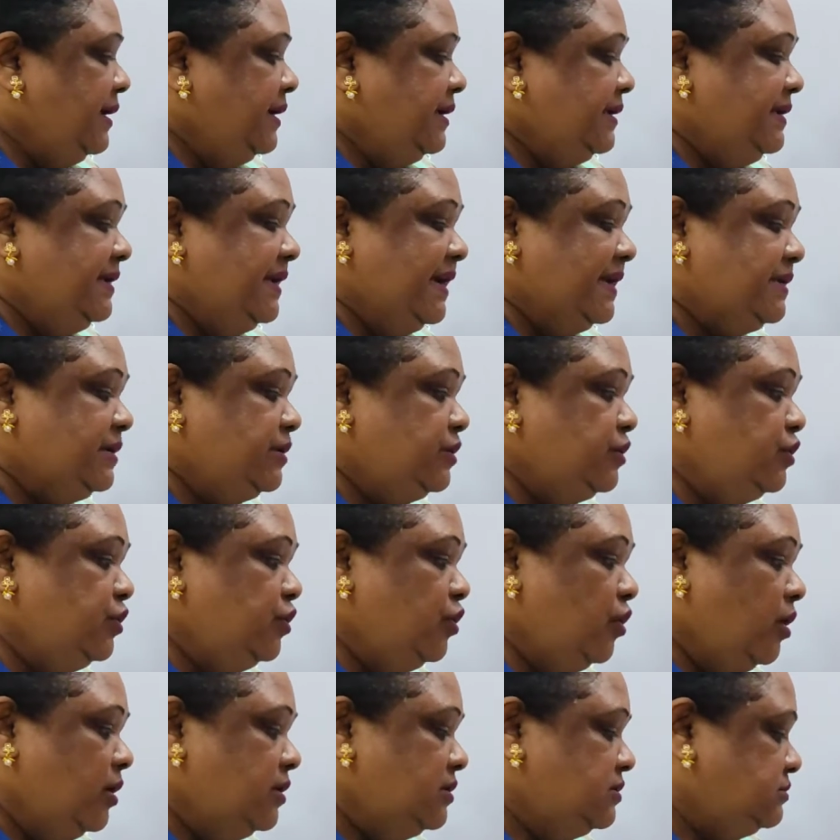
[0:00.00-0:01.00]
Yet
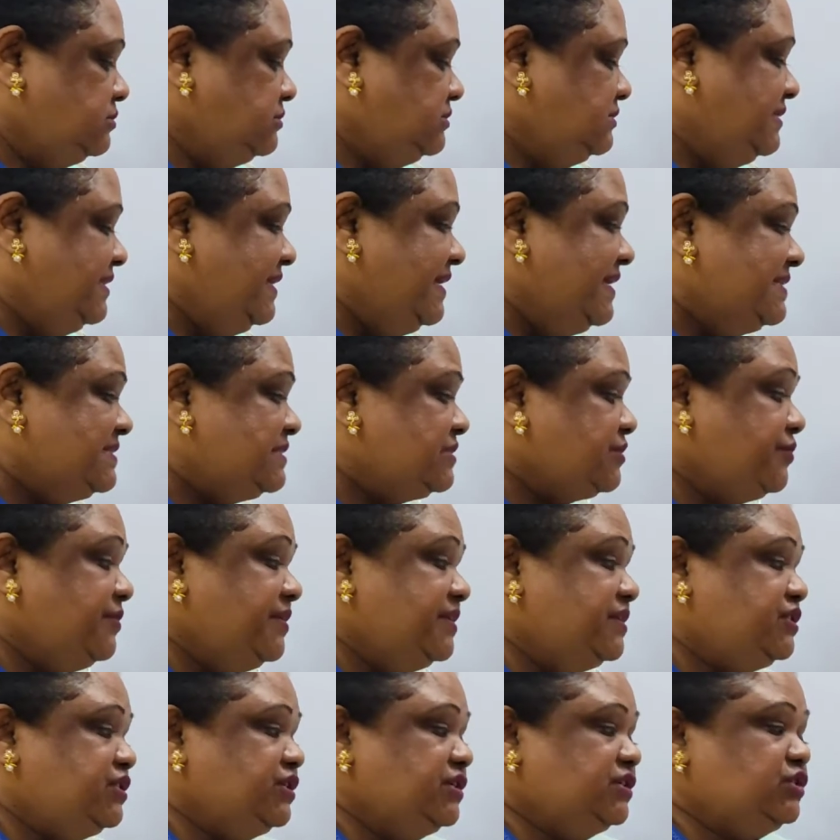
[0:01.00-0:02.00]
not these
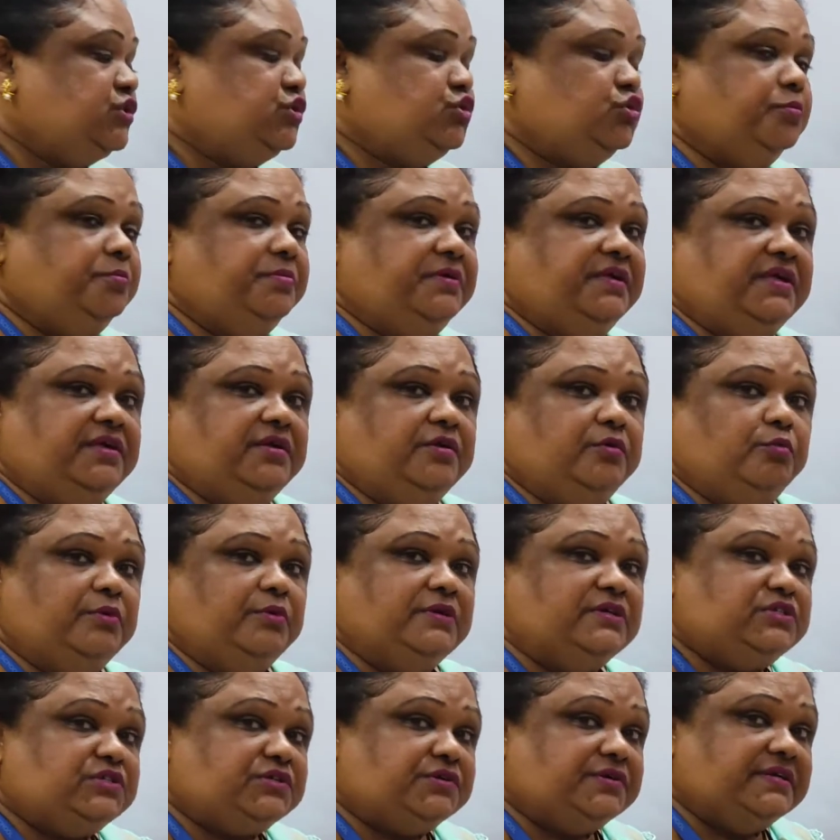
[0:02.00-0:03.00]
creatures to be.
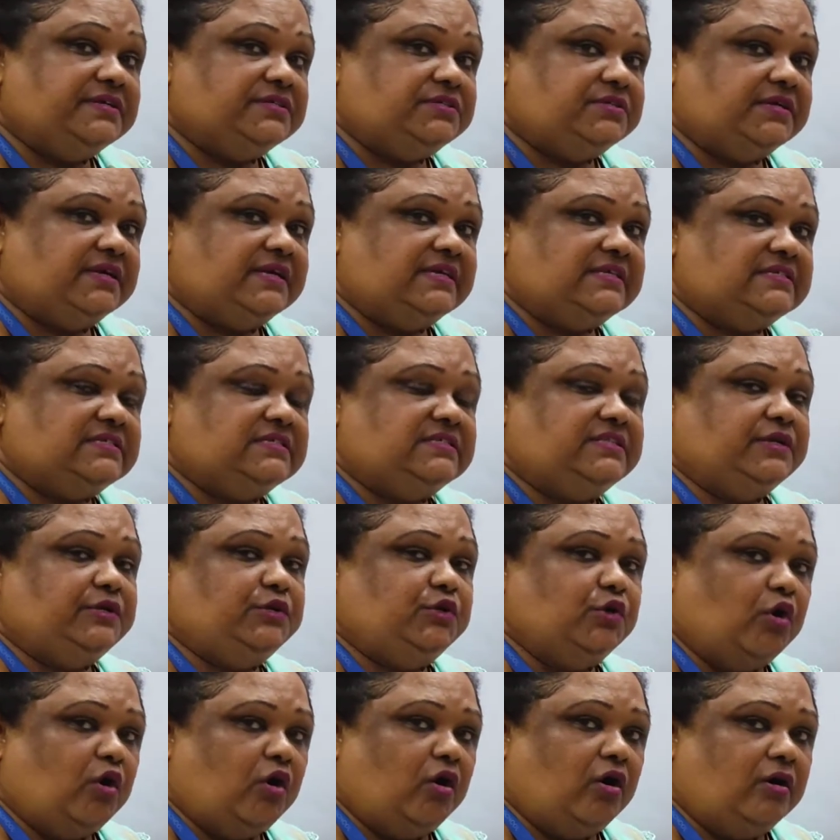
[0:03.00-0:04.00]
Which creatures? The
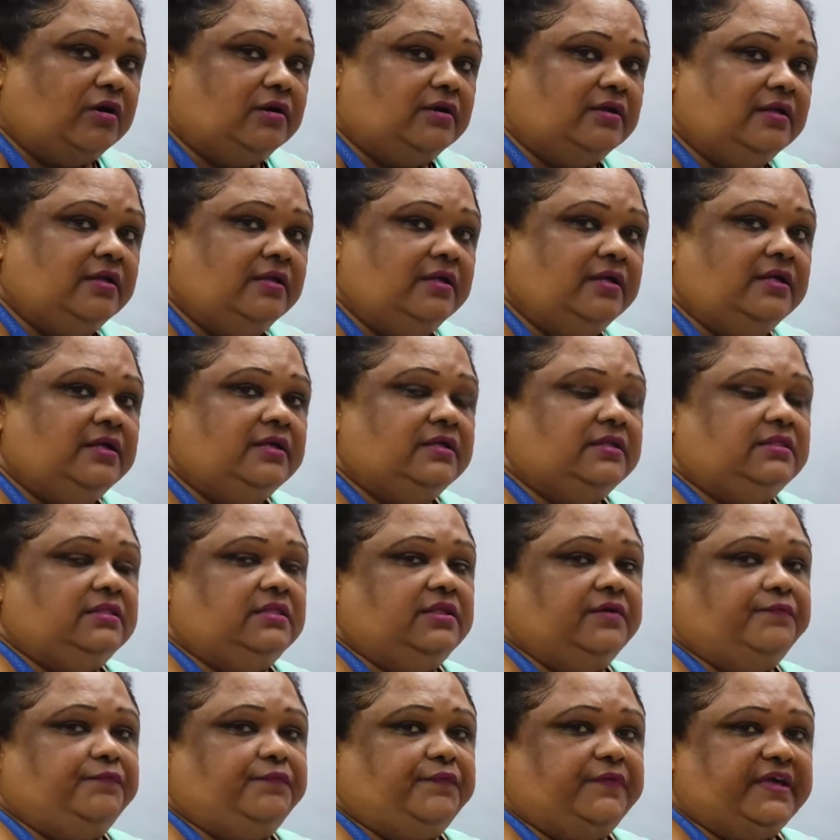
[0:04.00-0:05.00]
dog,
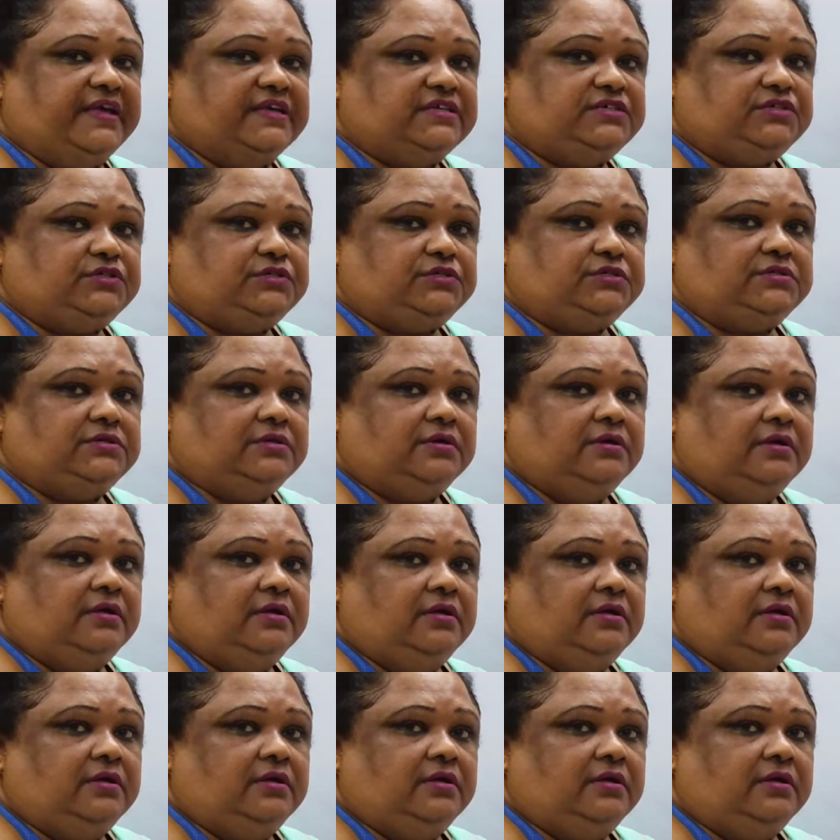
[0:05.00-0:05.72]
the fish,